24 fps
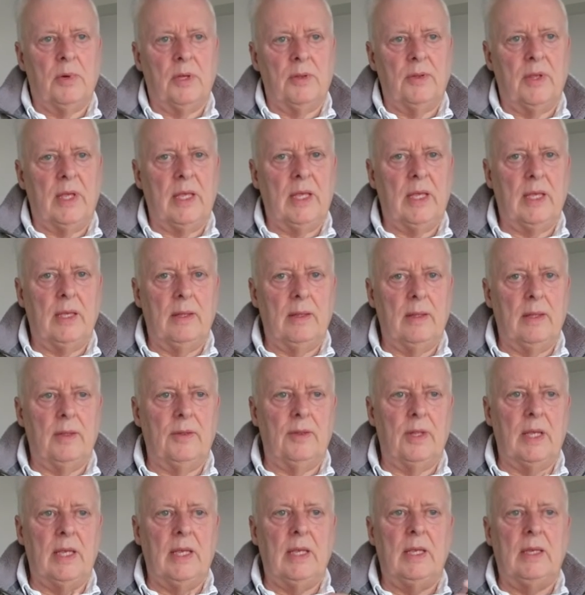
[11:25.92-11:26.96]
but
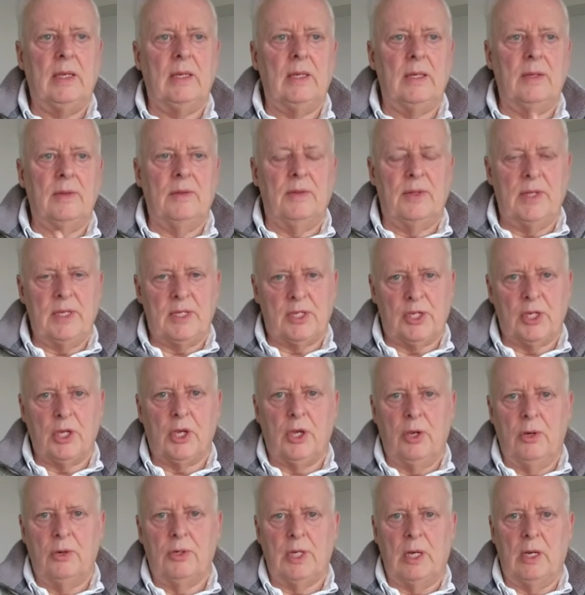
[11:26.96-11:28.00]
this
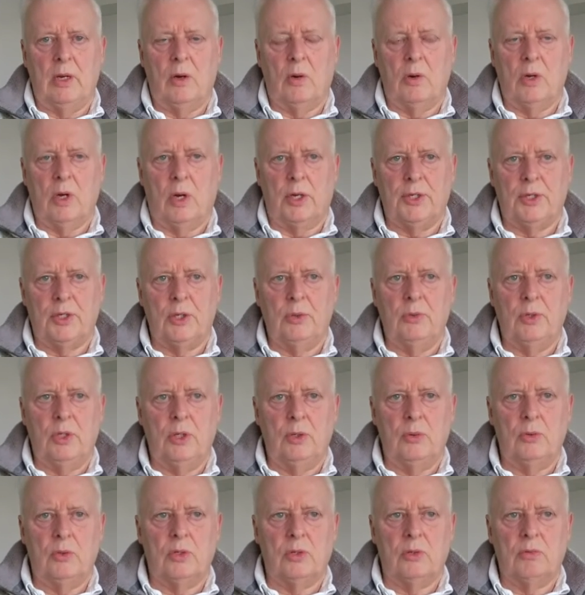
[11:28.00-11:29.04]
security lock I do
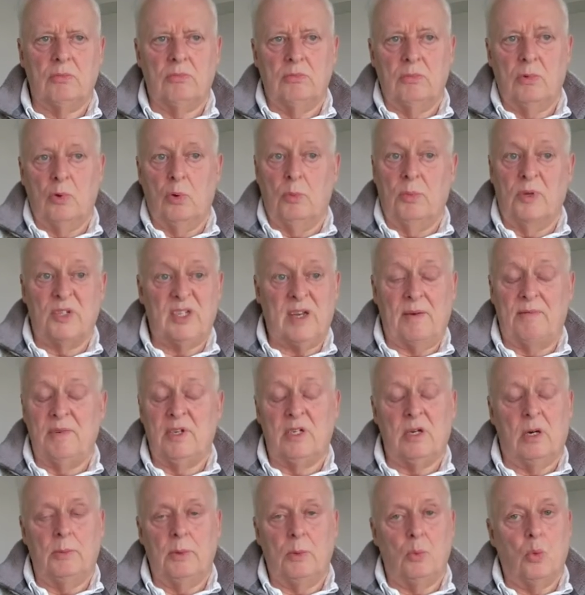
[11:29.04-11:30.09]
use almost every
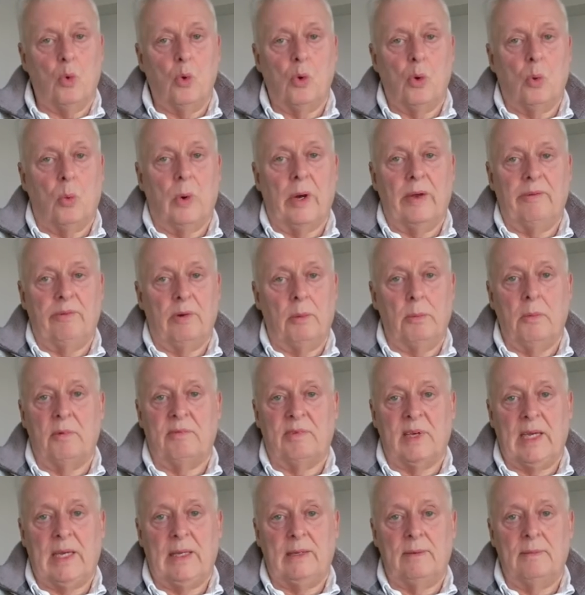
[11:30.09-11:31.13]
time we walk away from the
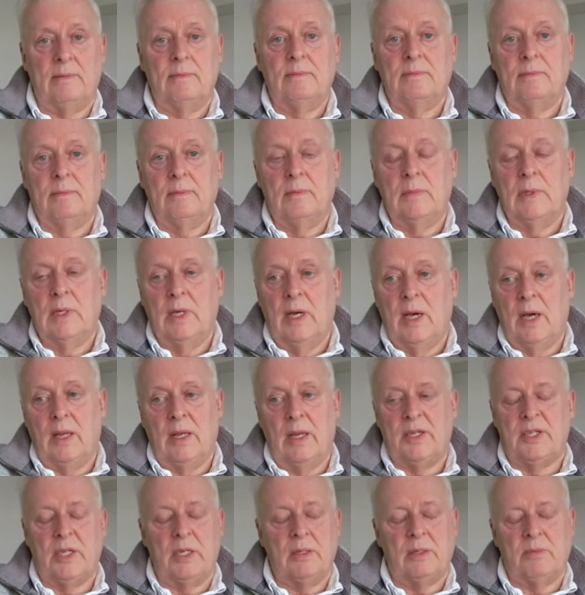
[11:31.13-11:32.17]
van,
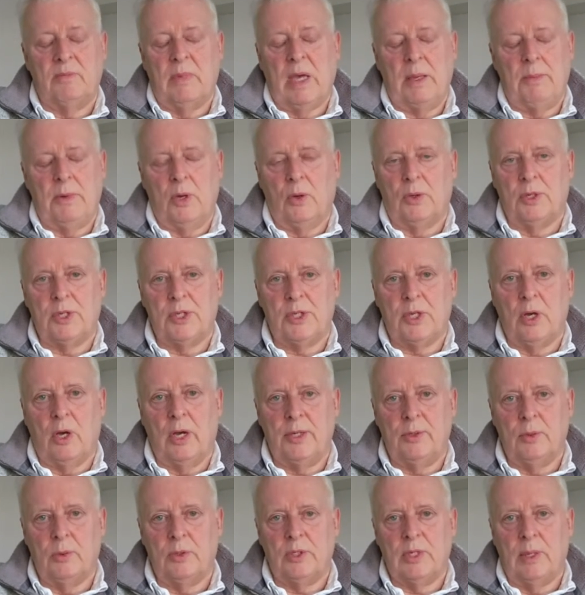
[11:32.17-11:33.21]
unless it's maybe on a
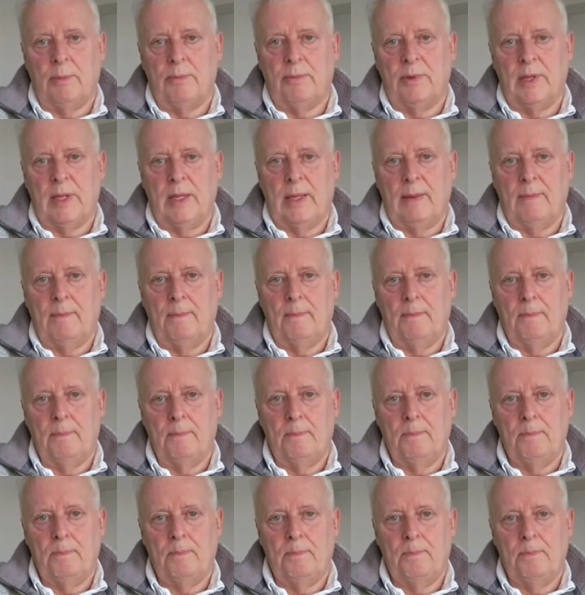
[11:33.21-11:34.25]
site or something.
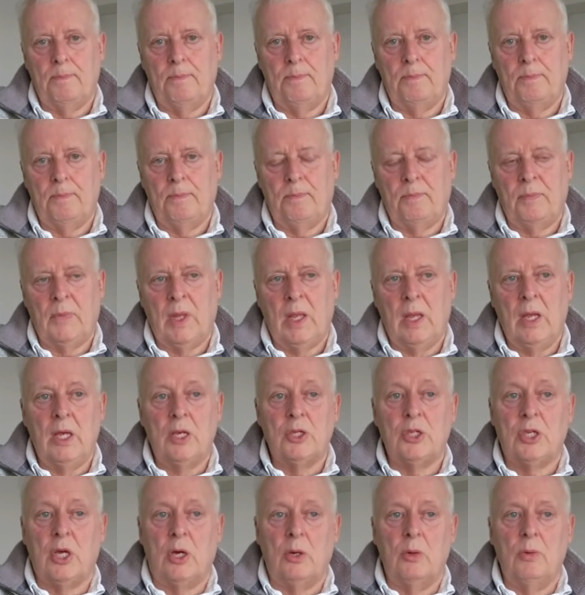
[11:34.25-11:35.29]

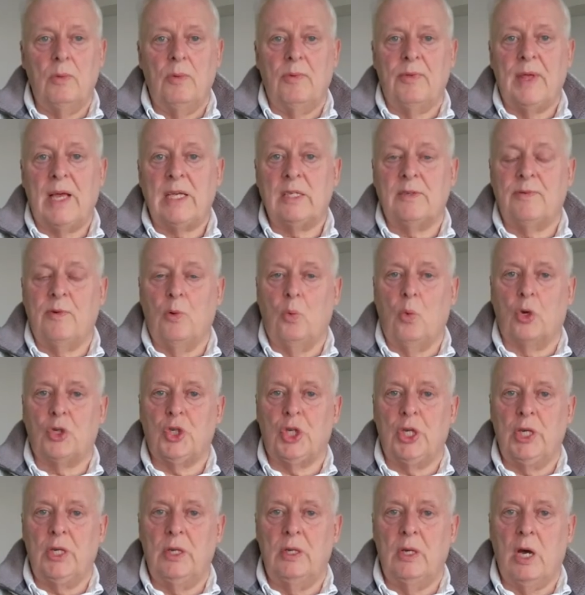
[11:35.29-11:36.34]
So thanks for
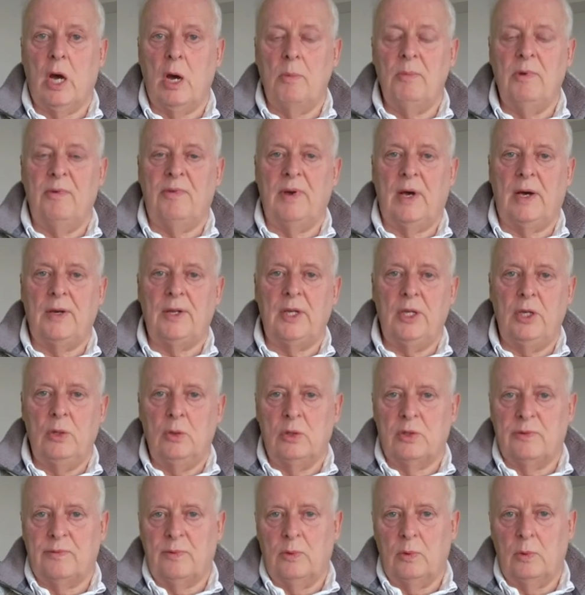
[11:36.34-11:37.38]
watching. Hope you found it
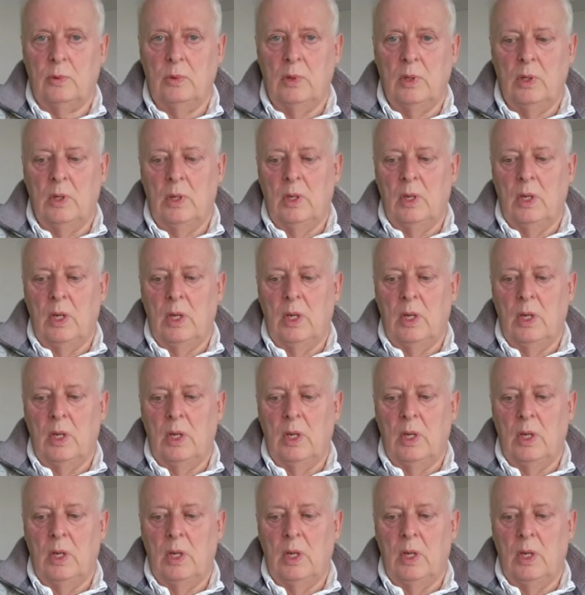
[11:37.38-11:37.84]
useful,